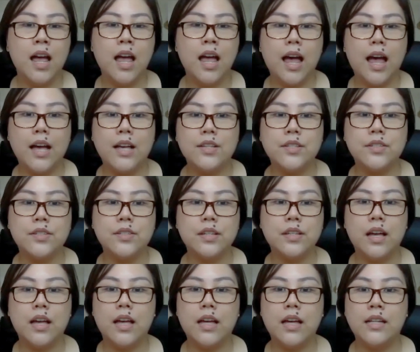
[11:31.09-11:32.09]
as
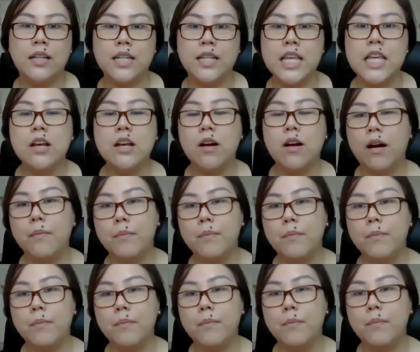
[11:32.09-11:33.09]
an
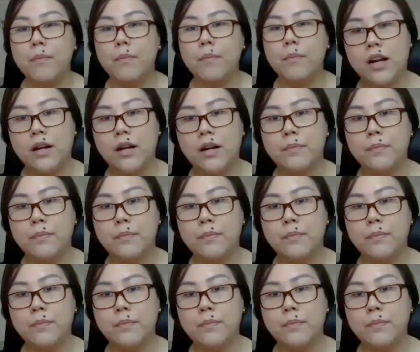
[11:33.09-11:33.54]
e-commerce,